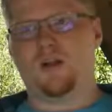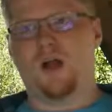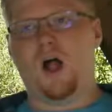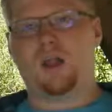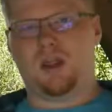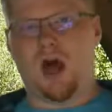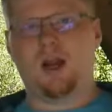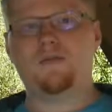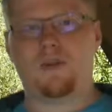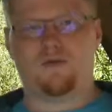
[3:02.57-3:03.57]
a lot
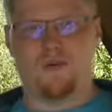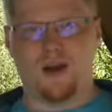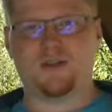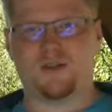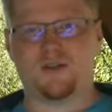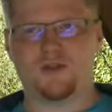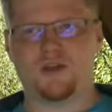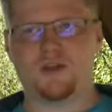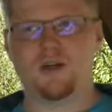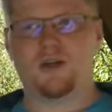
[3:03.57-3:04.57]
of the racers,
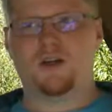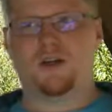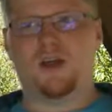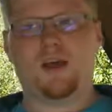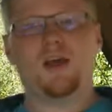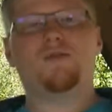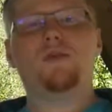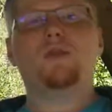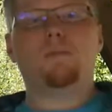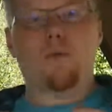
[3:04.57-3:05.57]
like
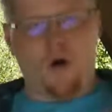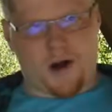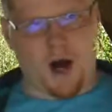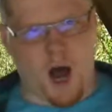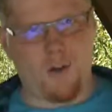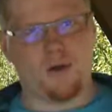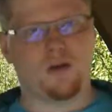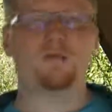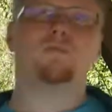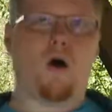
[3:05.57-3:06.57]
even the more common
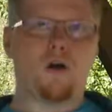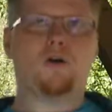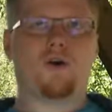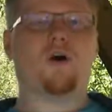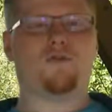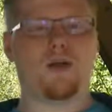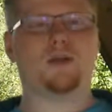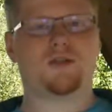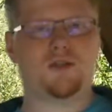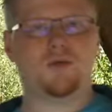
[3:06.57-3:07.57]
Mario Kart
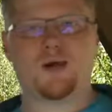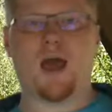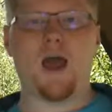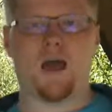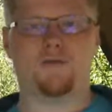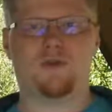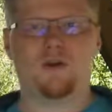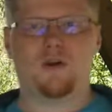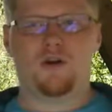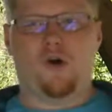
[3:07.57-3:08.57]
racers you would have,
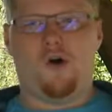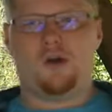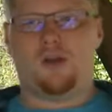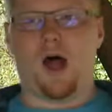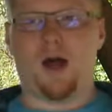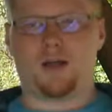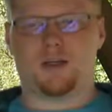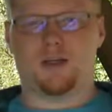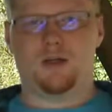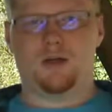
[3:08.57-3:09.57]
are
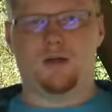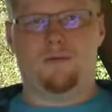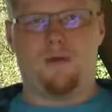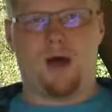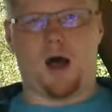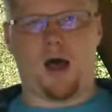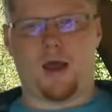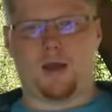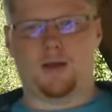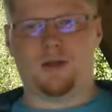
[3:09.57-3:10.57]
locked
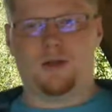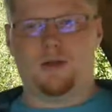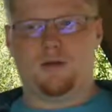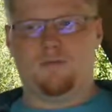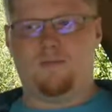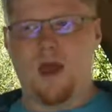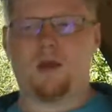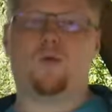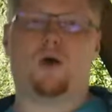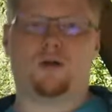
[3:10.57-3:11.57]
behind
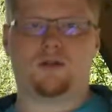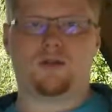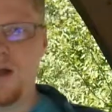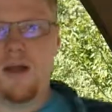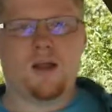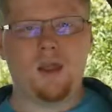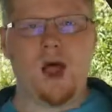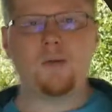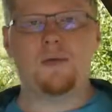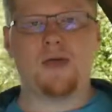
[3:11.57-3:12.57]
paywalls. And
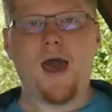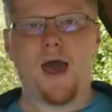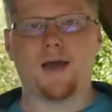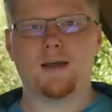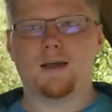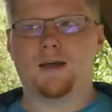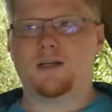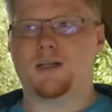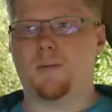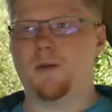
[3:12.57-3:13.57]
along with that,
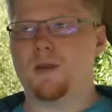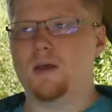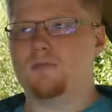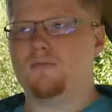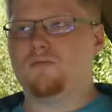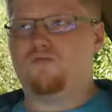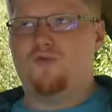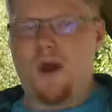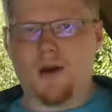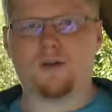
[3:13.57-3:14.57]
some of the
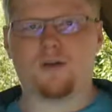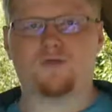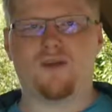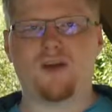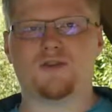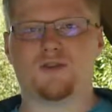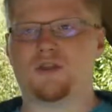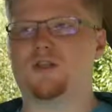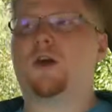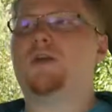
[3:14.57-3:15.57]
regular racers
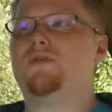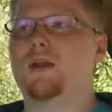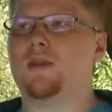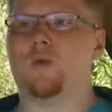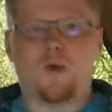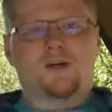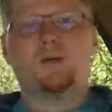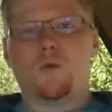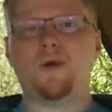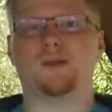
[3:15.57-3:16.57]
just aren't even in there. Where's
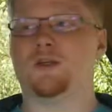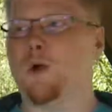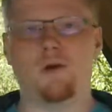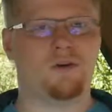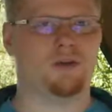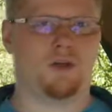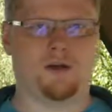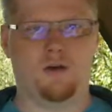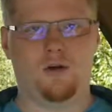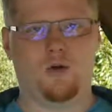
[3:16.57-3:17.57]
Luigi? Where is he?
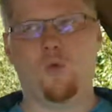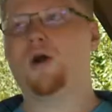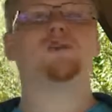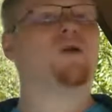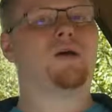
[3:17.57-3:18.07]
Where is my